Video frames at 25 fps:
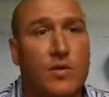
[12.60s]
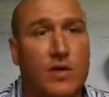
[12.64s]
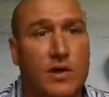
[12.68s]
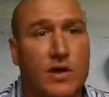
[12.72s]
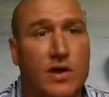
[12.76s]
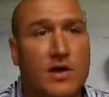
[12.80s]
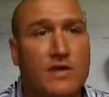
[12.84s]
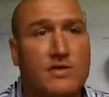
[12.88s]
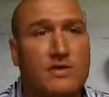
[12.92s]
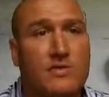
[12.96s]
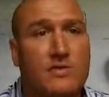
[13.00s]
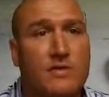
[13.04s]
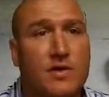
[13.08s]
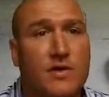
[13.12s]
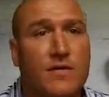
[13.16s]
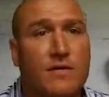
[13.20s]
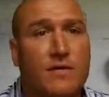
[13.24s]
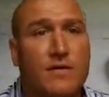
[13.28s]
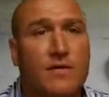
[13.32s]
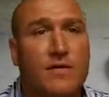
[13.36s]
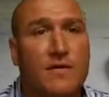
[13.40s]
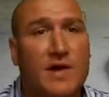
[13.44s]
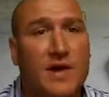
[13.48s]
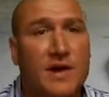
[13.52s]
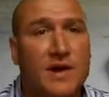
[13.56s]
We also
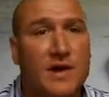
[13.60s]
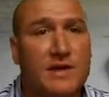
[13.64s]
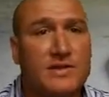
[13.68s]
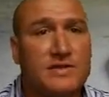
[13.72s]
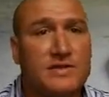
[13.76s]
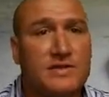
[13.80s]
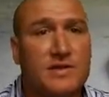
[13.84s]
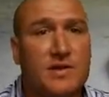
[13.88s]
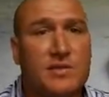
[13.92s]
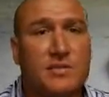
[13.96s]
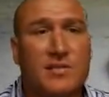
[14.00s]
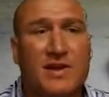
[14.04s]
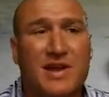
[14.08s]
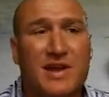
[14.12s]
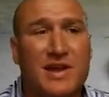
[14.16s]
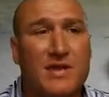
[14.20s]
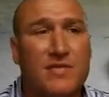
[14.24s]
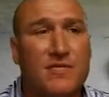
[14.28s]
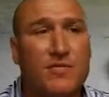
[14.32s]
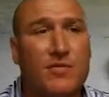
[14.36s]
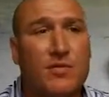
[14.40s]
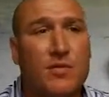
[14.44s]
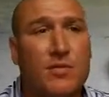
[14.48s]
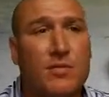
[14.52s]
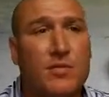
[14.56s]
offer financing up to
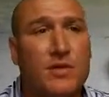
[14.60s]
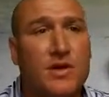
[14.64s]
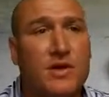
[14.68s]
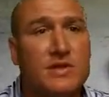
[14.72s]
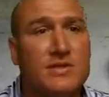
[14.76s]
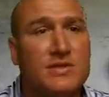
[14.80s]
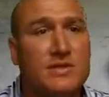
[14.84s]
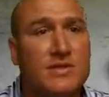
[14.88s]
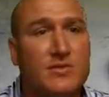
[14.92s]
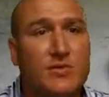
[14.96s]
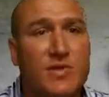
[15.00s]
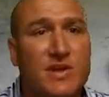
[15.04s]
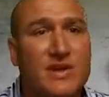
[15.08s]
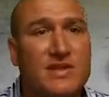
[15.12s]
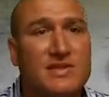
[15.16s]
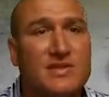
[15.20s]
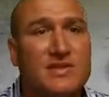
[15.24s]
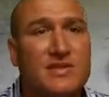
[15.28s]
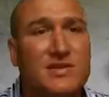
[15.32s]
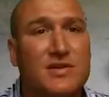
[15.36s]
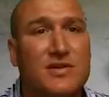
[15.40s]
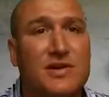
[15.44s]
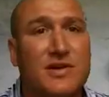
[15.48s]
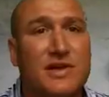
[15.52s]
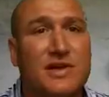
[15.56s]
84 months and rates
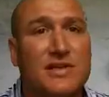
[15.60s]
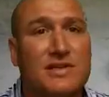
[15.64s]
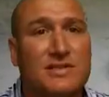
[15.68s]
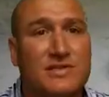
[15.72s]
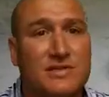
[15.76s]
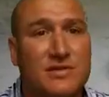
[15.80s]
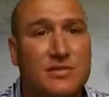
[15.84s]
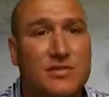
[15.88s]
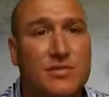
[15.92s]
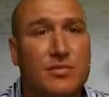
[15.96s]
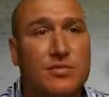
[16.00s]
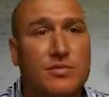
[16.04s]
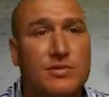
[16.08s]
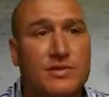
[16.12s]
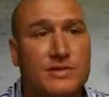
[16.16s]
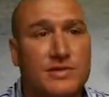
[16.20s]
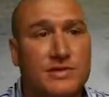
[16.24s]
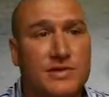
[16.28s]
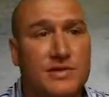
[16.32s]
starting at 0%.